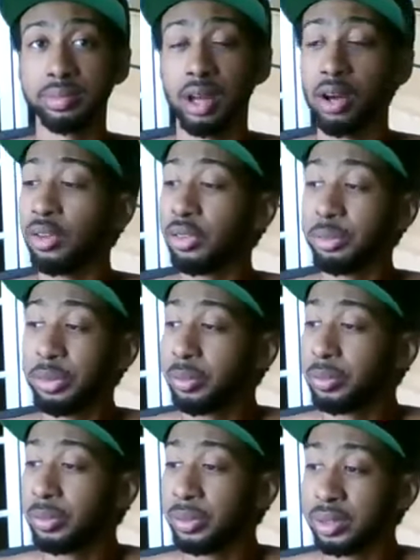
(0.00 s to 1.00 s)
All the
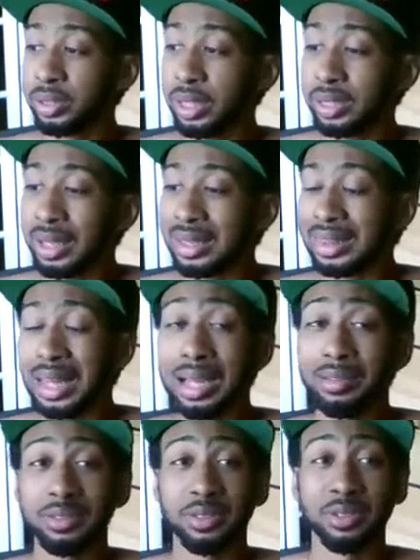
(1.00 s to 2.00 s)
people in
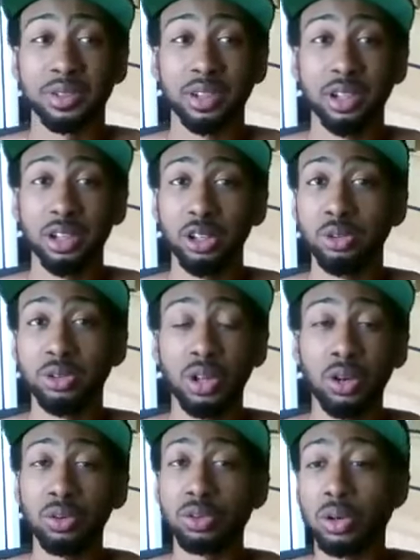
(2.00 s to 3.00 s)
life who
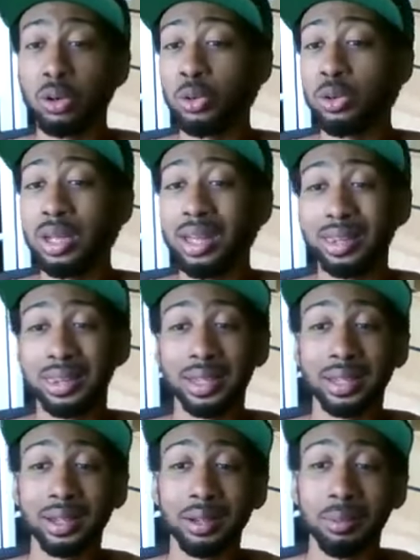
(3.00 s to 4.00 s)
don't go
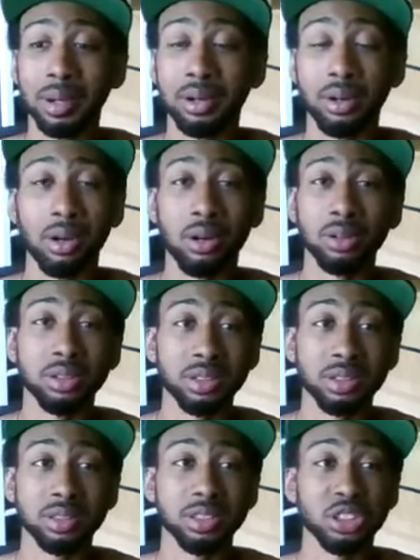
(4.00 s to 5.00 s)
thinking about all
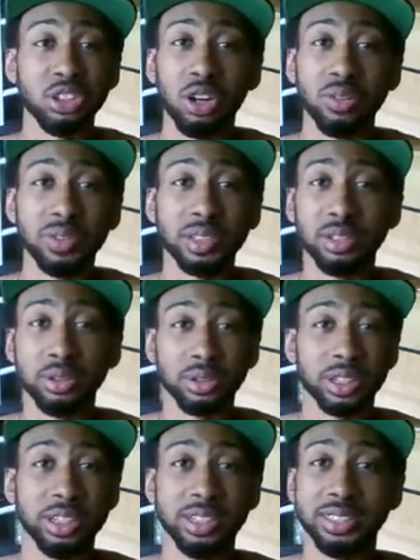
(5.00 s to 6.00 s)
the starving little
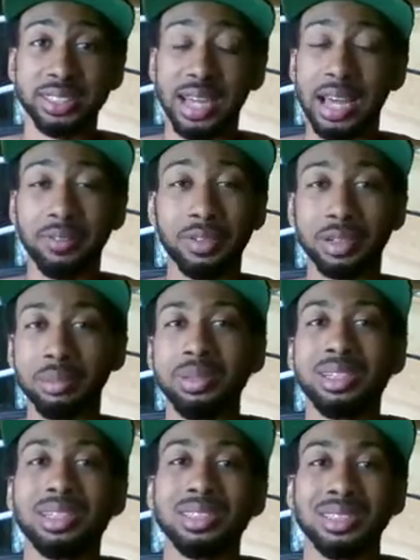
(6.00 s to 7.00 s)
kids in Africa,
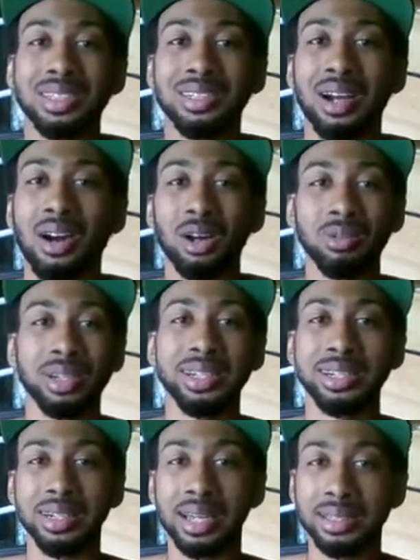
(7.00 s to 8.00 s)
because they're
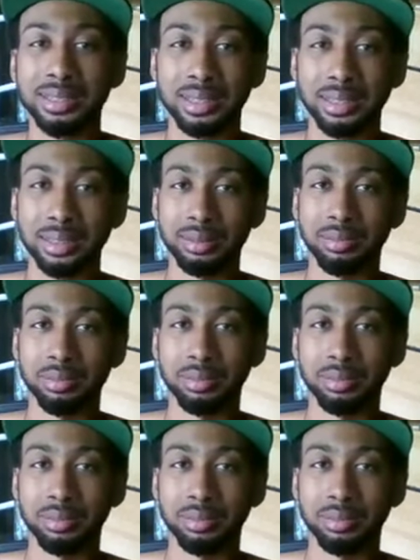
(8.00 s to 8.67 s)
already dead to them.